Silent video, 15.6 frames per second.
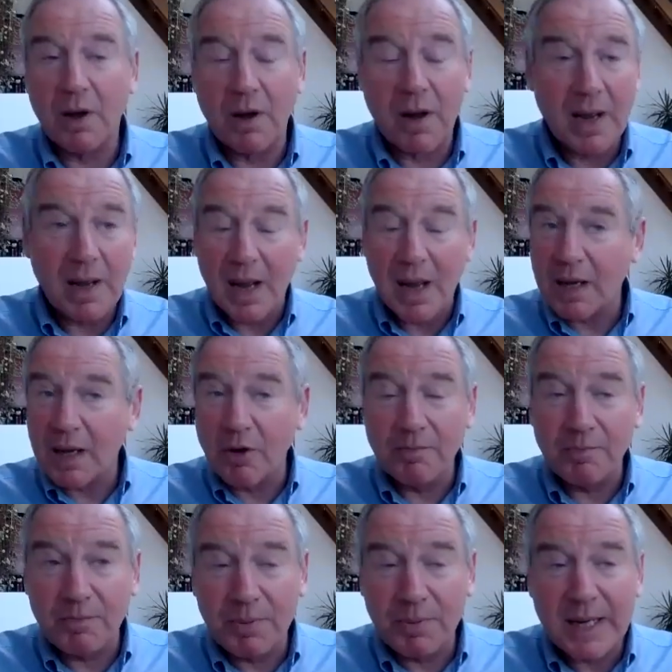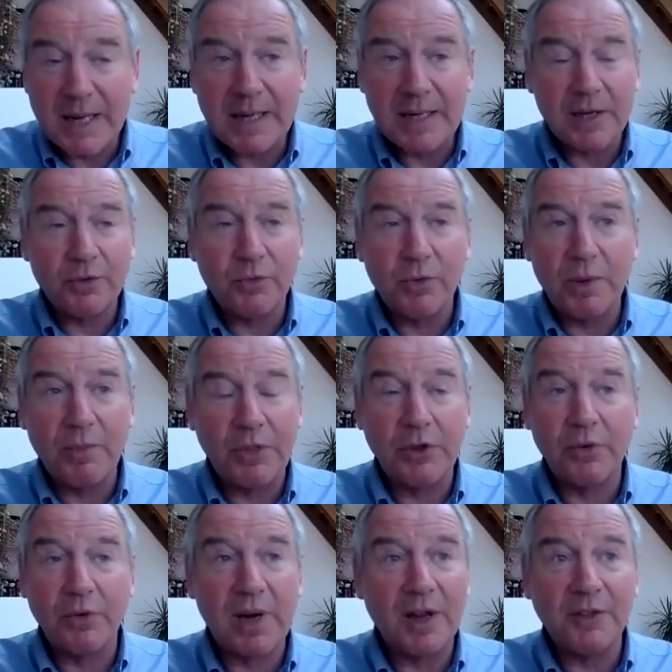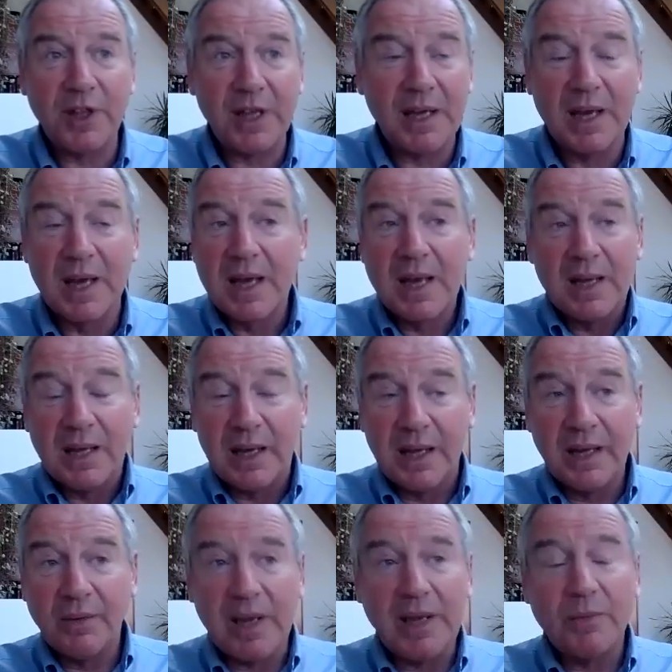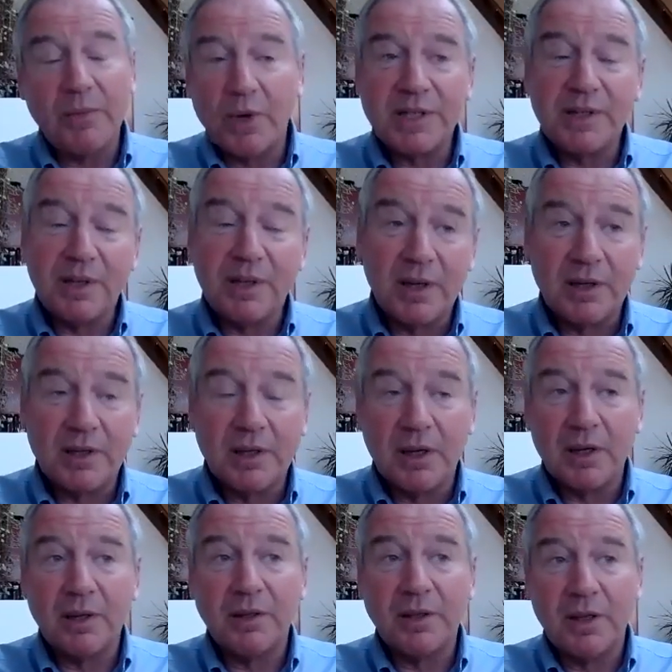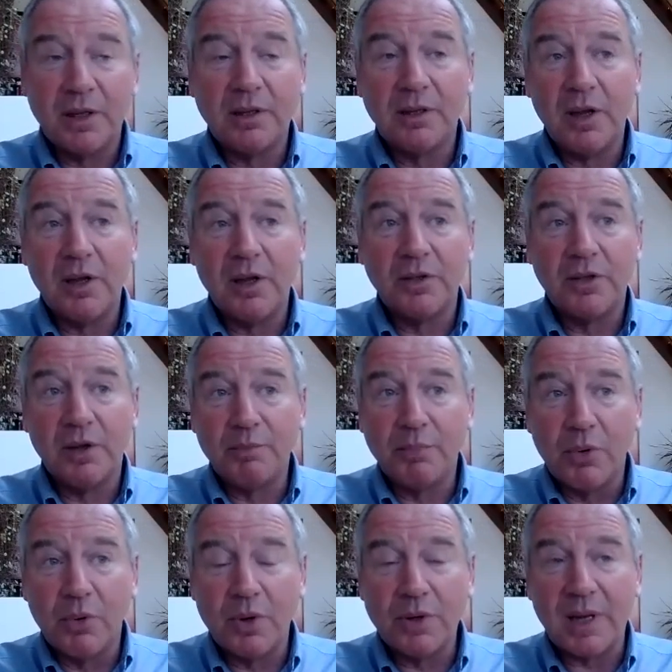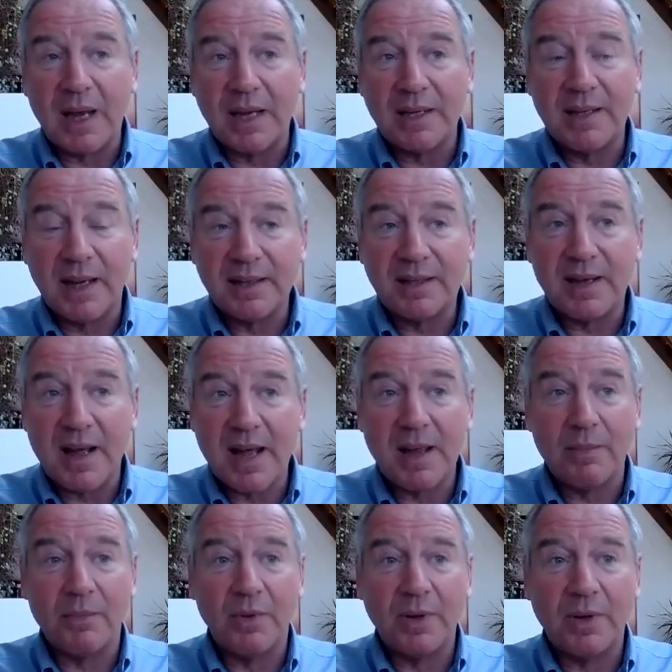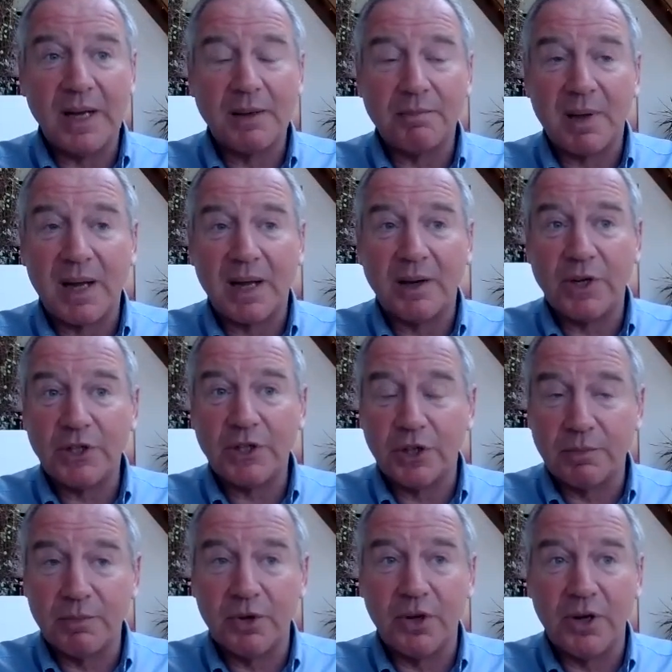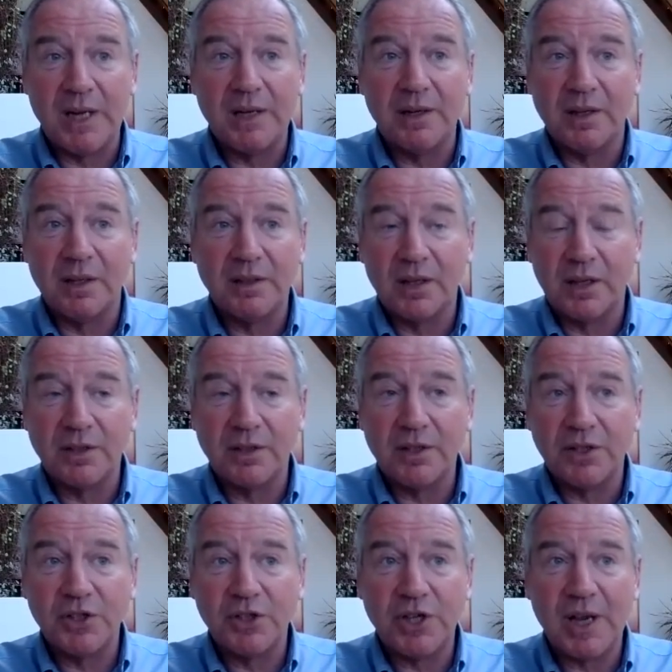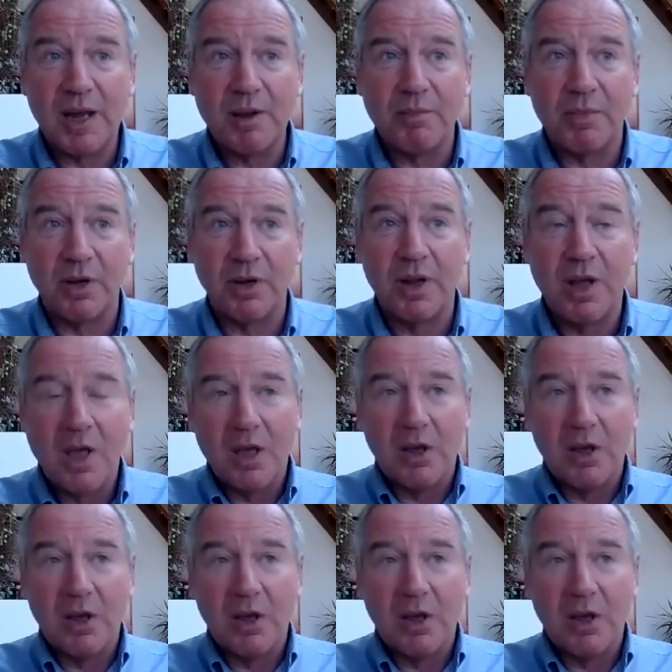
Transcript: no, I completely agree with you. And I think it was the board at that time, led by Richard Murley, the chairman,